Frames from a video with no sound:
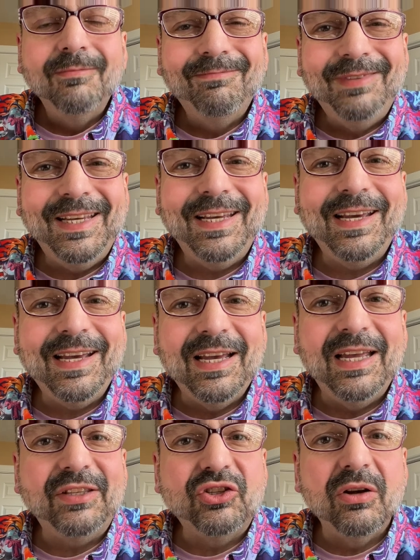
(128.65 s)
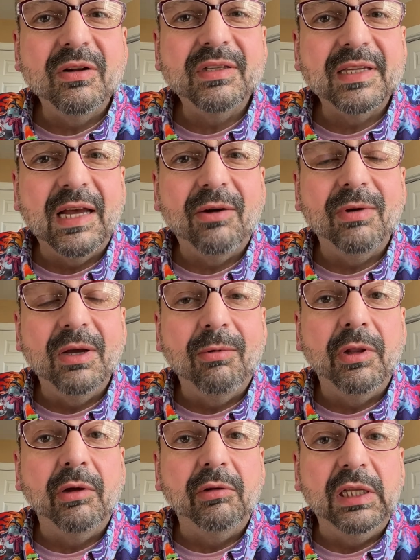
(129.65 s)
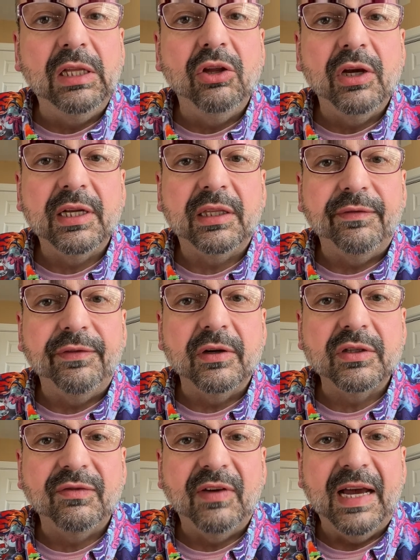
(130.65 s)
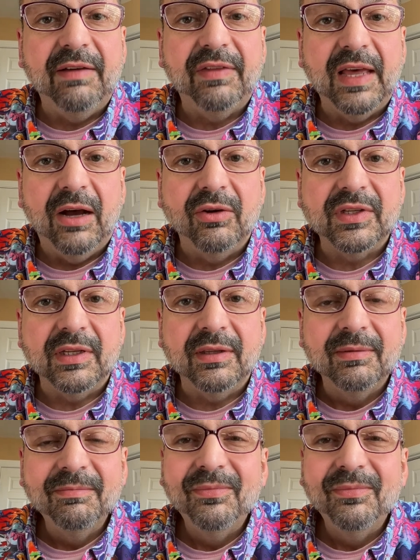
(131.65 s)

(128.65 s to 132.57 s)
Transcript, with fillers: Yeah, it turns out it will only look at the first 5,000.